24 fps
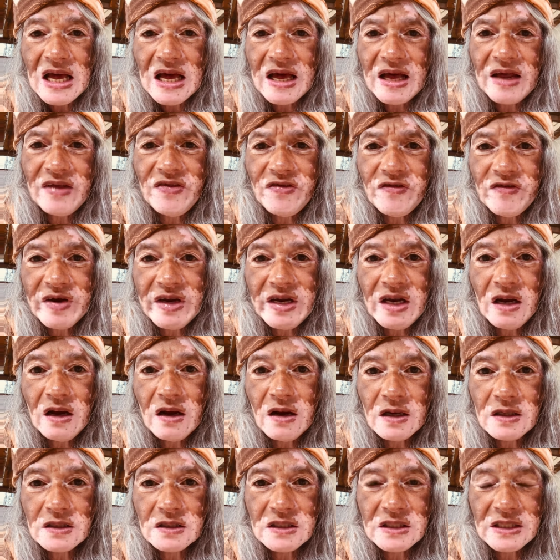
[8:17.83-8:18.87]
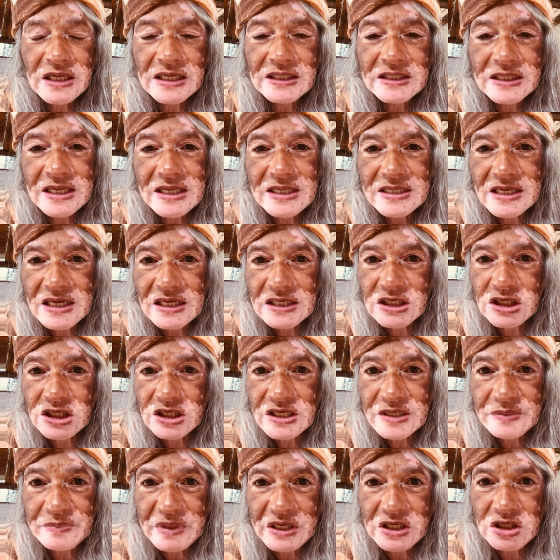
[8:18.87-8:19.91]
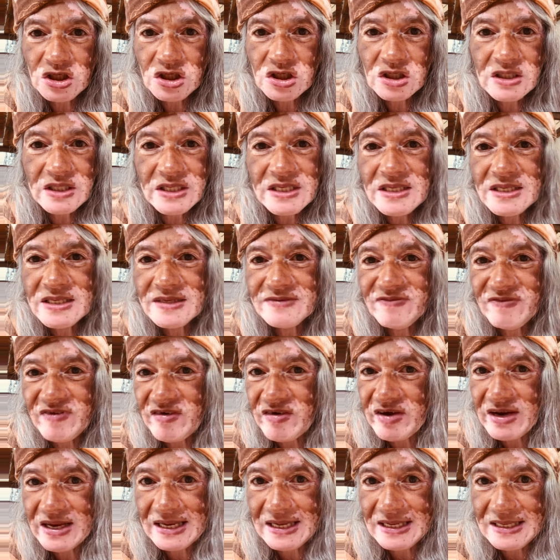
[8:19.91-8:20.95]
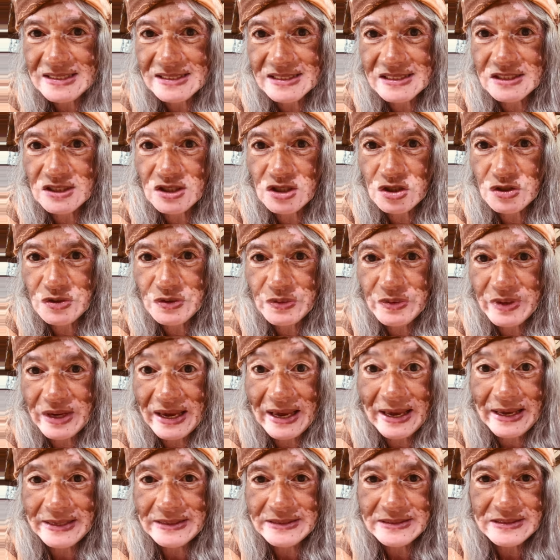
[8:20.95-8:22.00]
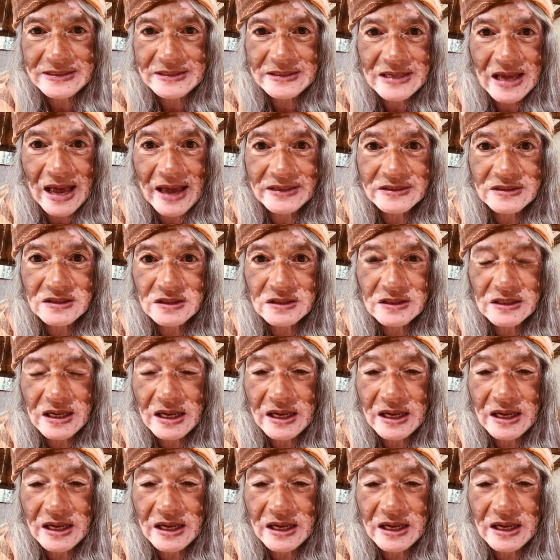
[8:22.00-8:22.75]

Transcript: a 3D contact, as I just mentioned, is very easy to end and,